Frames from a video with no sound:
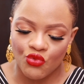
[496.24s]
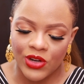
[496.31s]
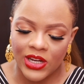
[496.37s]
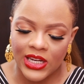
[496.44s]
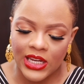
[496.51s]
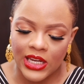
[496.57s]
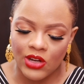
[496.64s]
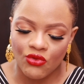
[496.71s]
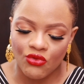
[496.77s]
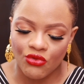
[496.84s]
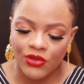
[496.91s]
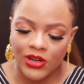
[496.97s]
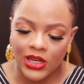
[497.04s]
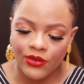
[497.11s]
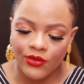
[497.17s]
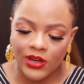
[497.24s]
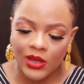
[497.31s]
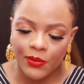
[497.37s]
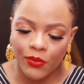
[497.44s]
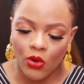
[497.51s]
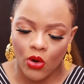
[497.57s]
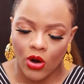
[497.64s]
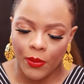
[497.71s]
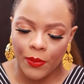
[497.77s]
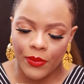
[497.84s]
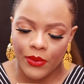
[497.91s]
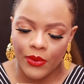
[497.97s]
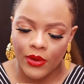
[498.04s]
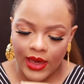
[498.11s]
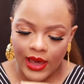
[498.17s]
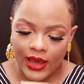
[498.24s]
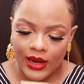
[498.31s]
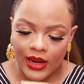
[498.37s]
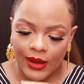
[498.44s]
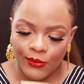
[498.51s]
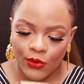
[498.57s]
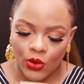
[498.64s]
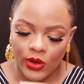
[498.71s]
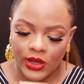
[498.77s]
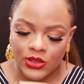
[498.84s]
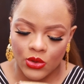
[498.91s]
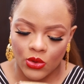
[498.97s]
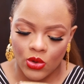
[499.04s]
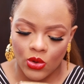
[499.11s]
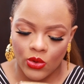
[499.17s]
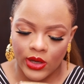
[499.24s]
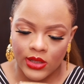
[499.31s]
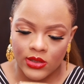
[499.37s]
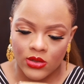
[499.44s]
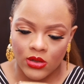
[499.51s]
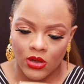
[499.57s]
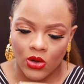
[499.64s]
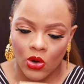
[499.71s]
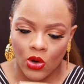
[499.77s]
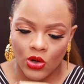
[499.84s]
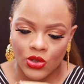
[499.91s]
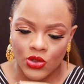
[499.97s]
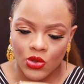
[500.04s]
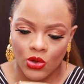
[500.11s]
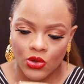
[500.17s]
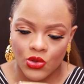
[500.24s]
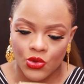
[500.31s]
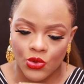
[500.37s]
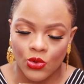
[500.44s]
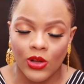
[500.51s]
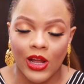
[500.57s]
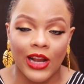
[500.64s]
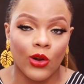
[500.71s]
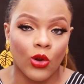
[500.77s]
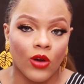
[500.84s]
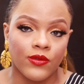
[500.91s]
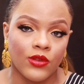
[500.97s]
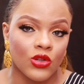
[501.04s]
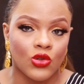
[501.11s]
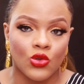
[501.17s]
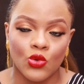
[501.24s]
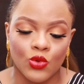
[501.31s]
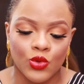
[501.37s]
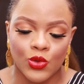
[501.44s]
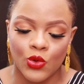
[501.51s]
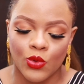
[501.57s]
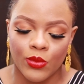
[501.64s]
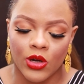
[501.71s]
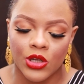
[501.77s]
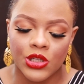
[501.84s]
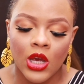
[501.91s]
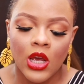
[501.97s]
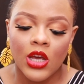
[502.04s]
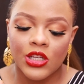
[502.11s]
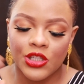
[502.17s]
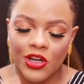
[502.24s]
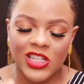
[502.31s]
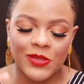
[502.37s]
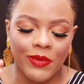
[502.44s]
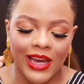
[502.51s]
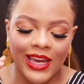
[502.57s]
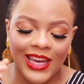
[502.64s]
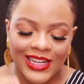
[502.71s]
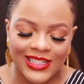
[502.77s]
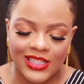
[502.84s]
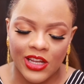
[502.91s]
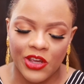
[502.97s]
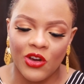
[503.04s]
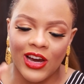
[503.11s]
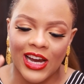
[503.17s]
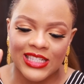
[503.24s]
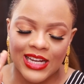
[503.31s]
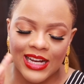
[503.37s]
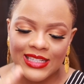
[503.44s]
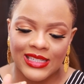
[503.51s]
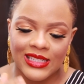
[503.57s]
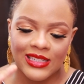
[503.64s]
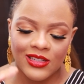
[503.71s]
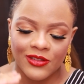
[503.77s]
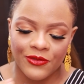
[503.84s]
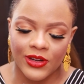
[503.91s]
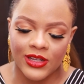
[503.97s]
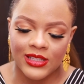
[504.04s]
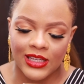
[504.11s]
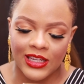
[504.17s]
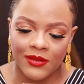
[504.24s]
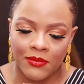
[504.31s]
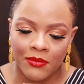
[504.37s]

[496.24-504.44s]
really pop. Then I'm going to go into the contour tool. I love this tool so much. Just by hitting it, you guys can see the difference it